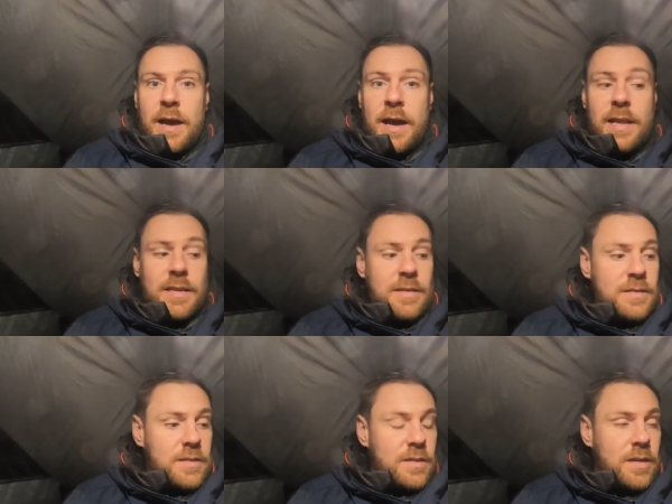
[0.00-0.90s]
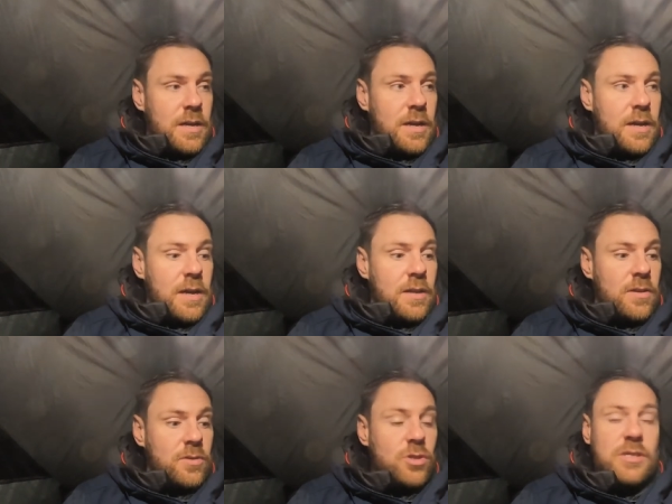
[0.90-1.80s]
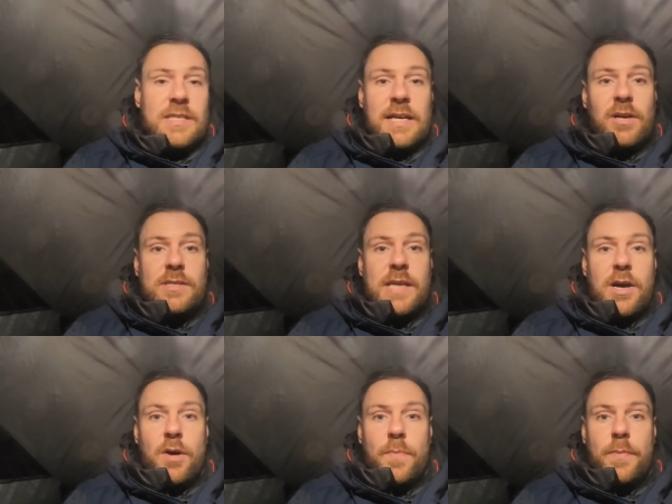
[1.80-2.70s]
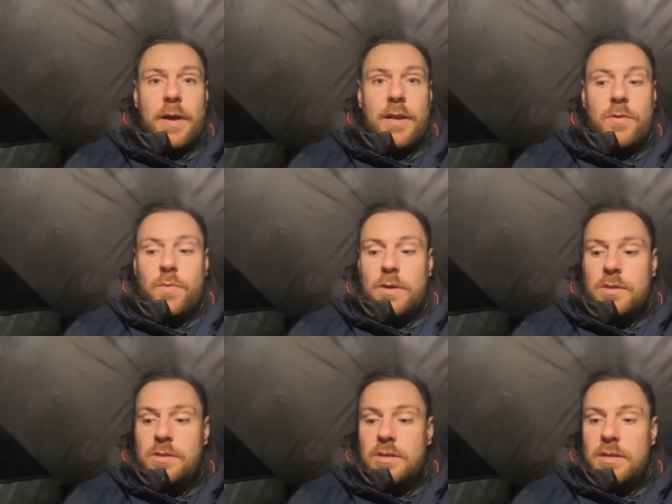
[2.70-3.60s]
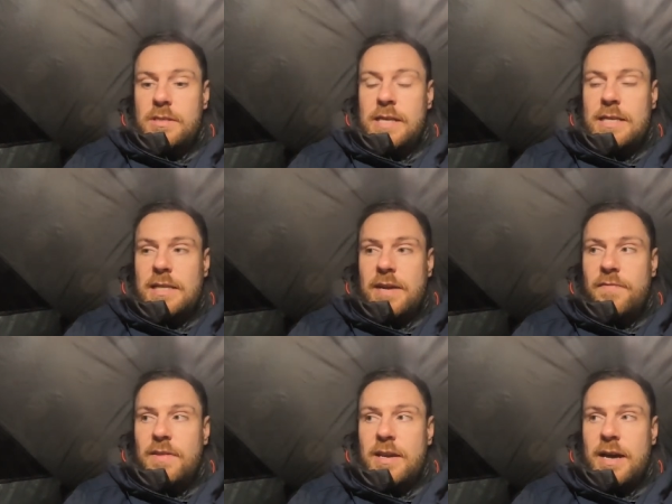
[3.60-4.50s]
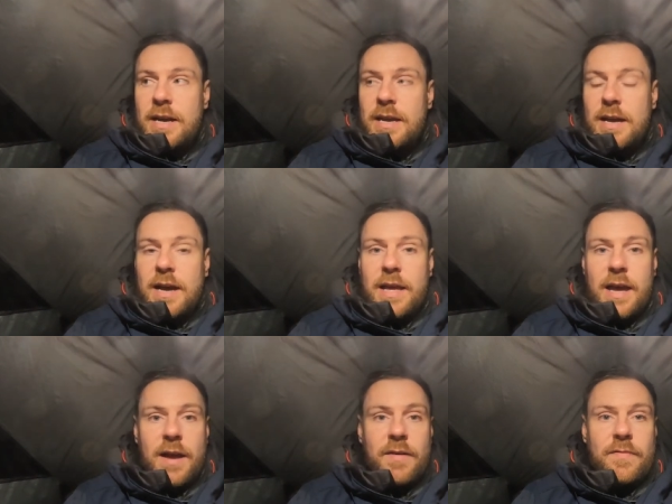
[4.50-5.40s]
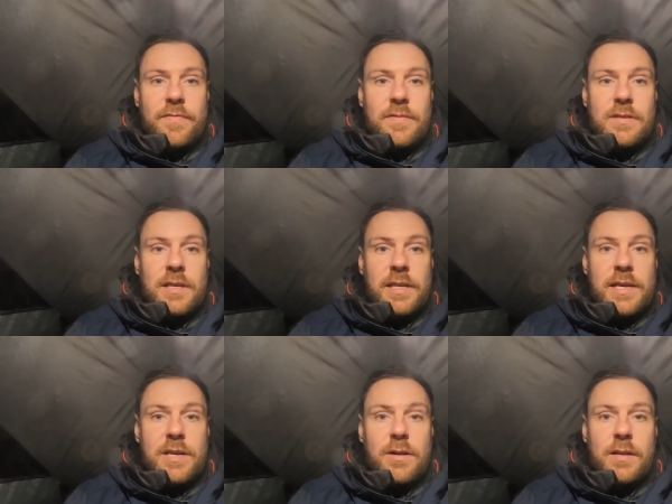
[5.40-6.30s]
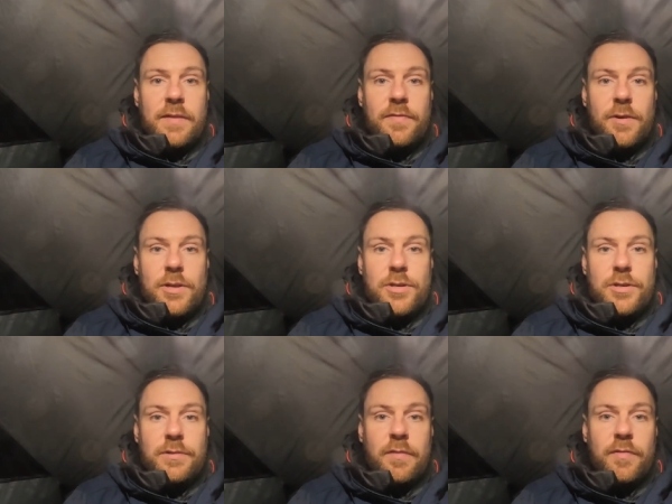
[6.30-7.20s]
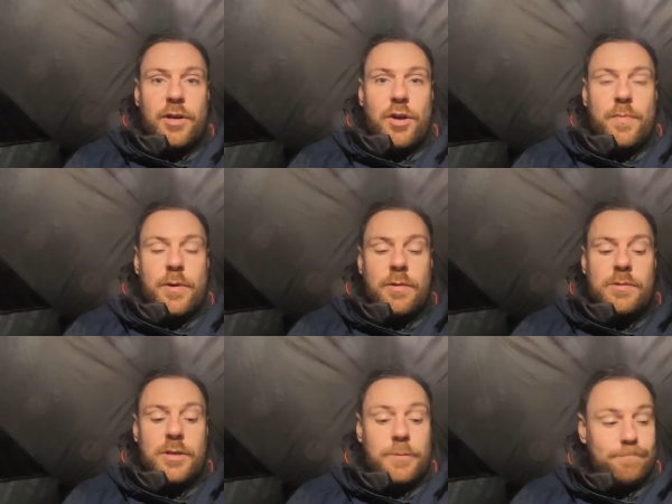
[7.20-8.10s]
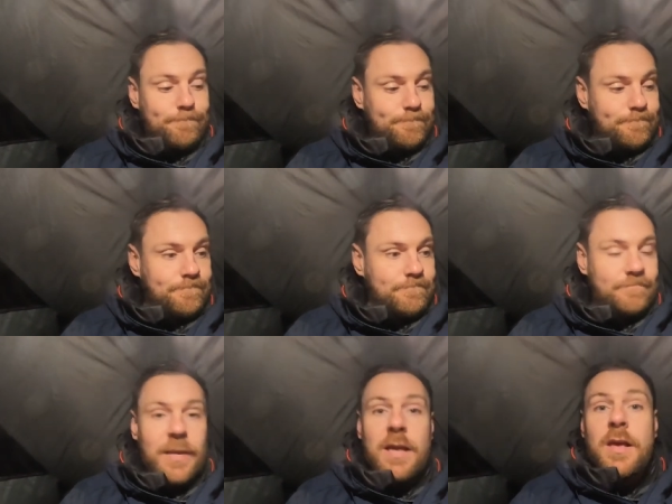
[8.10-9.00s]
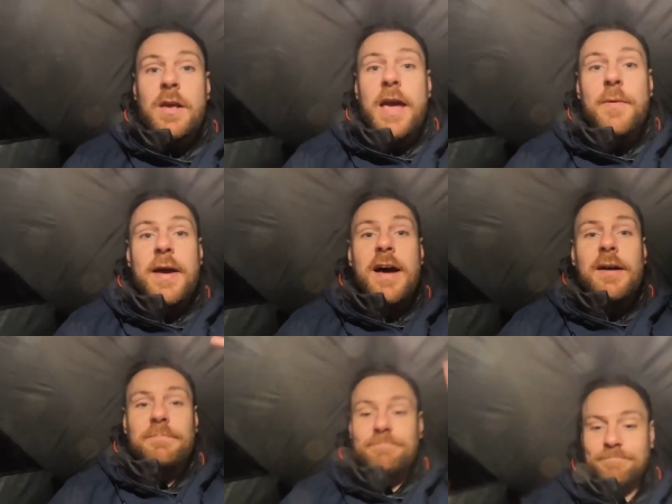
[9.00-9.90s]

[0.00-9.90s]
And just as I got set up and was settling in for the night, I have deleted all that footage off the GoPro. So here we are.